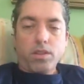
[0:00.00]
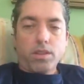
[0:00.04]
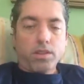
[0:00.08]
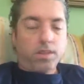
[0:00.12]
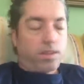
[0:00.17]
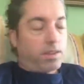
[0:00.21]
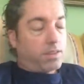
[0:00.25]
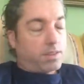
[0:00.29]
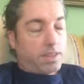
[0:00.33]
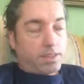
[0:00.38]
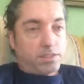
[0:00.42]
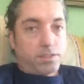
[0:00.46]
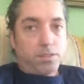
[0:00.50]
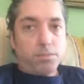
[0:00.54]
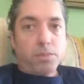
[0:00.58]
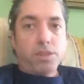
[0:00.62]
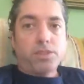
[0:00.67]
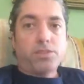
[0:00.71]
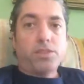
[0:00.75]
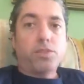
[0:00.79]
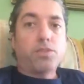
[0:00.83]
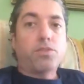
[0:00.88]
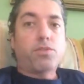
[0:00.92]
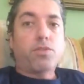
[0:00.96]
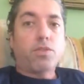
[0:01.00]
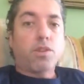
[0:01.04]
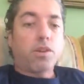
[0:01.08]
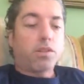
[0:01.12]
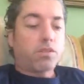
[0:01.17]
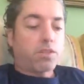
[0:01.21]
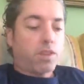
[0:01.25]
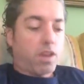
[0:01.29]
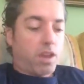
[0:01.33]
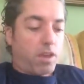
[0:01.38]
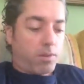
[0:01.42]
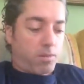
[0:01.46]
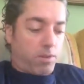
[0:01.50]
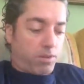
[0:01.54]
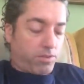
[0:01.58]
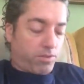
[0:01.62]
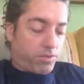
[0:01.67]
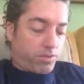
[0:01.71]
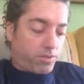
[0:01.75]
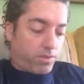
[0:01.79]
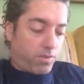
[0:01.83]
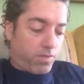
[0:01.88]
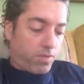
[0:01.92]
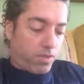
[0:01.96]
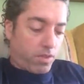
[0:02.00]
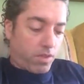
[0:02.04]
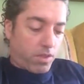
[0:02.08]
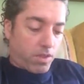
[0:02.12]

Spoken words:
I think that's a message for our time also.